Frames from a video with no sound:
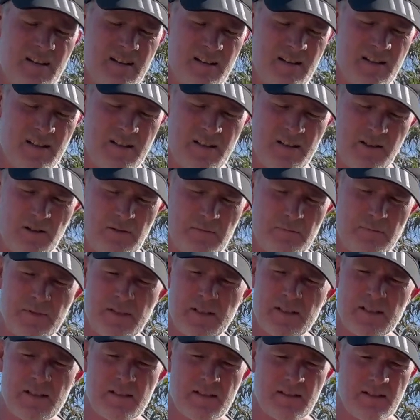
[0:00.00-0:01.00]
and I got
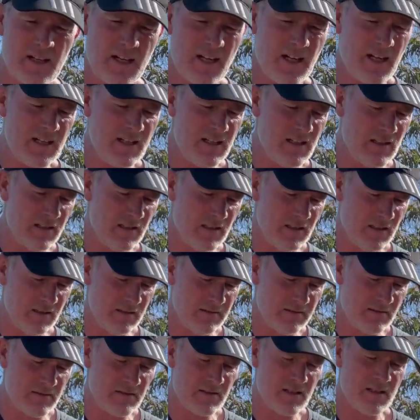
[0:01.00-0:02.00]
this handy little
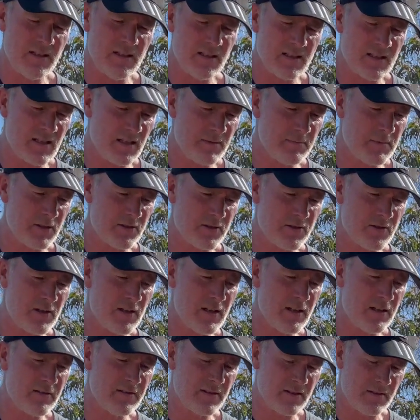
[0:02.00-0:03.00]
cedar summit
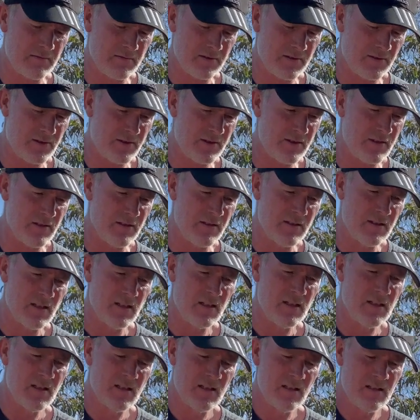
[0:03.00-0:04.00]
trowel thing which you
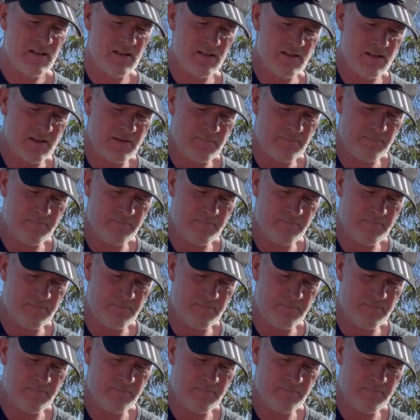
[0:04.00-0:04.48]
just